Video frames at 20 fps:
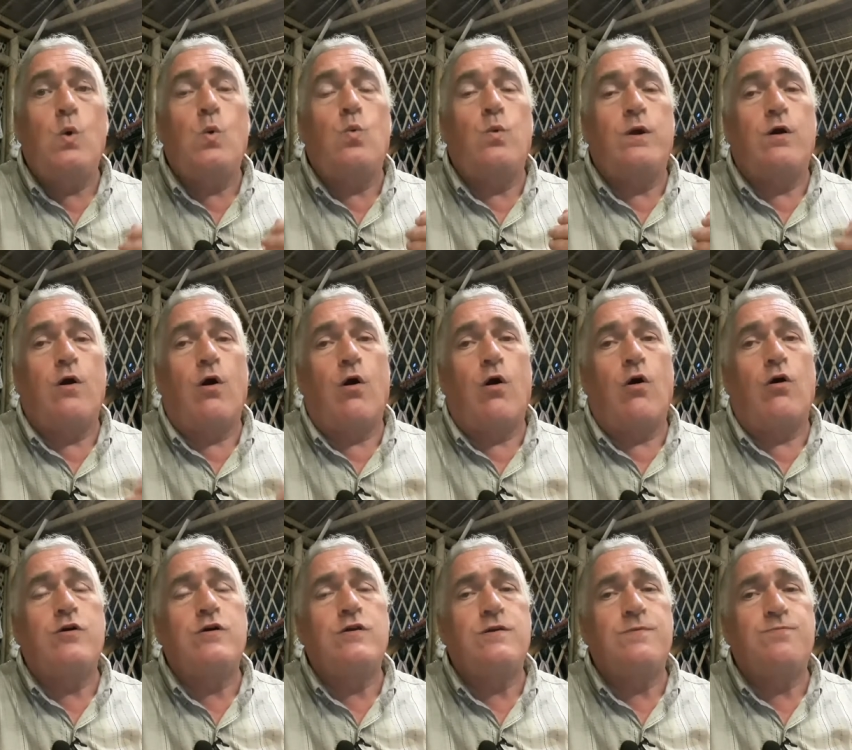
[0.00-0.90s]
We
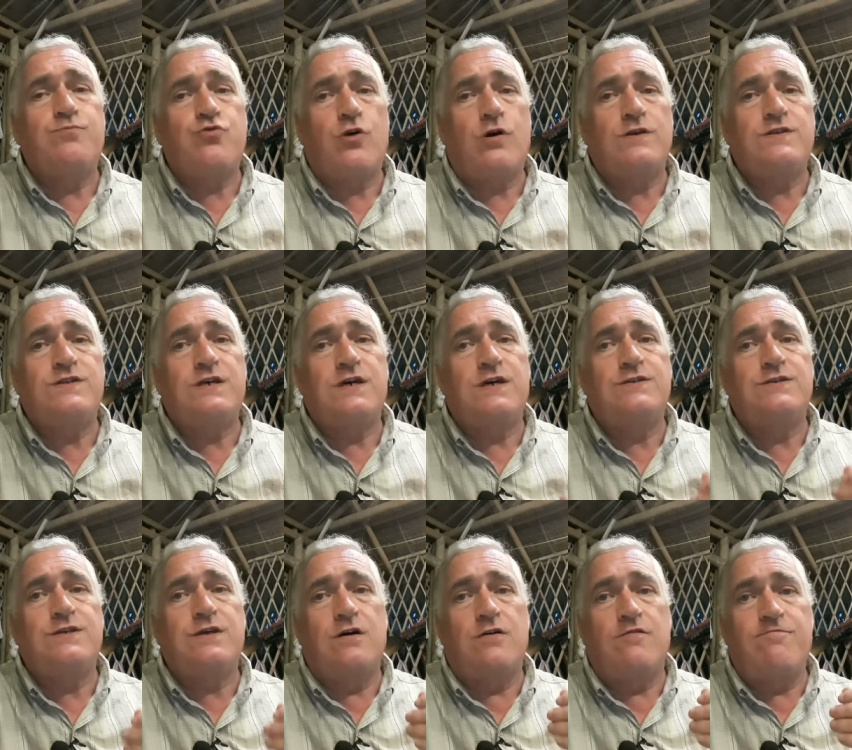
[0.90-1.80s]
are in the
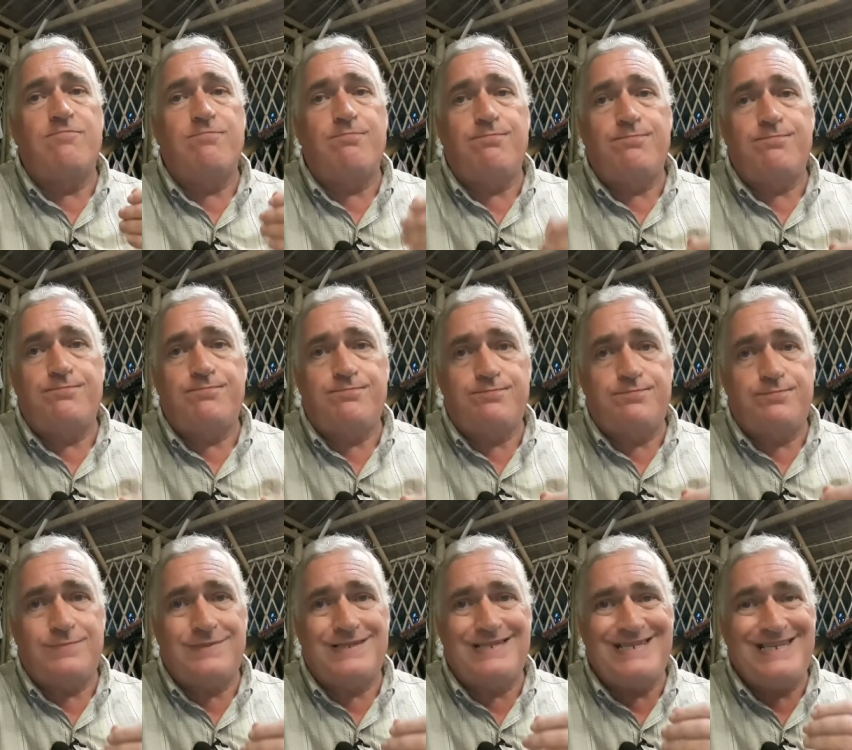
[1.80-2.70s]
process of
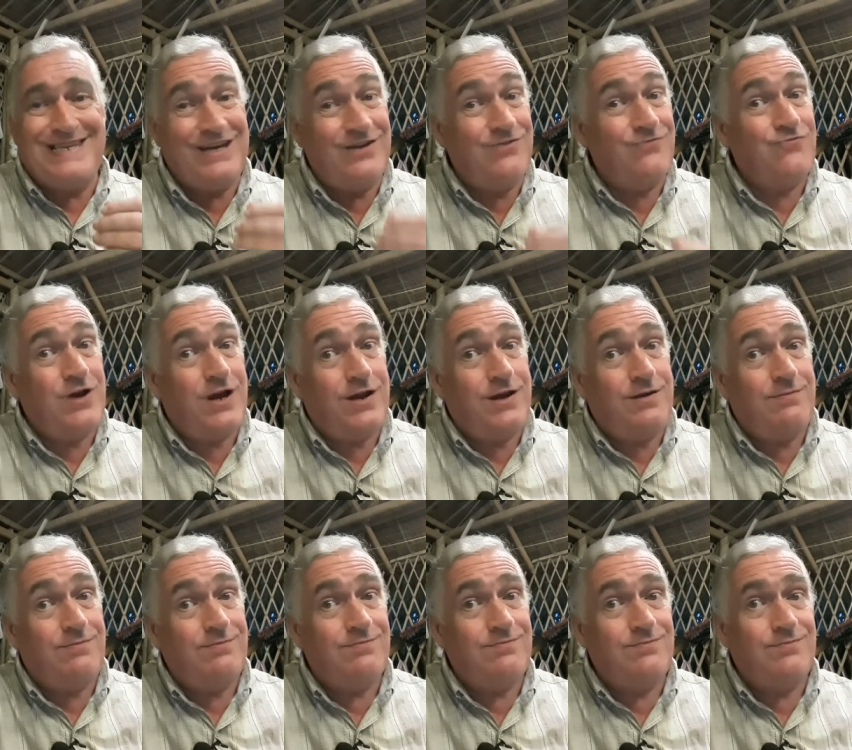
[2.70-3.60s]
getting ready.
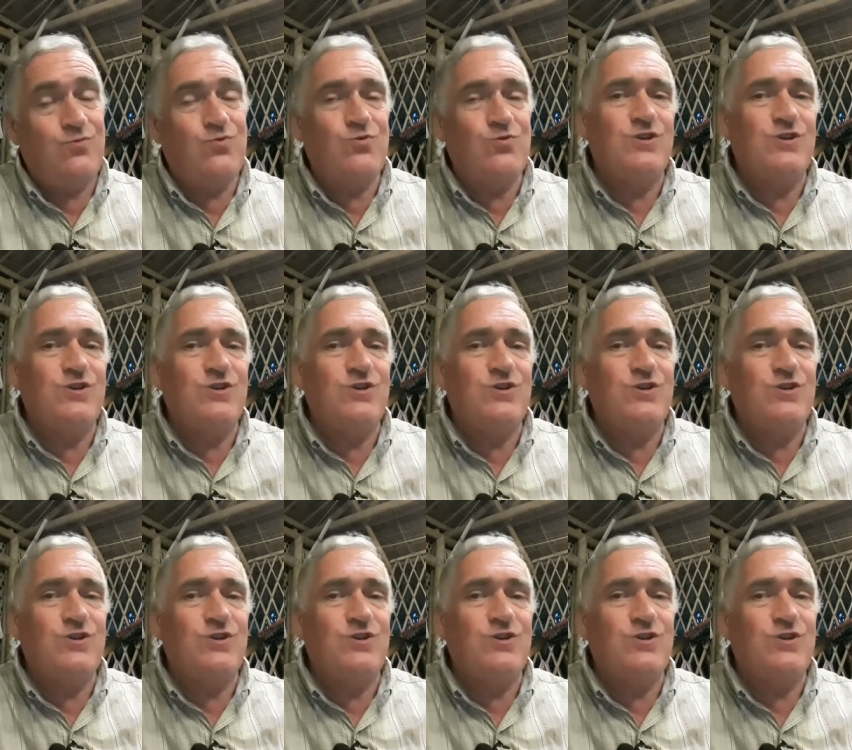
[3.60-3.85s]
We're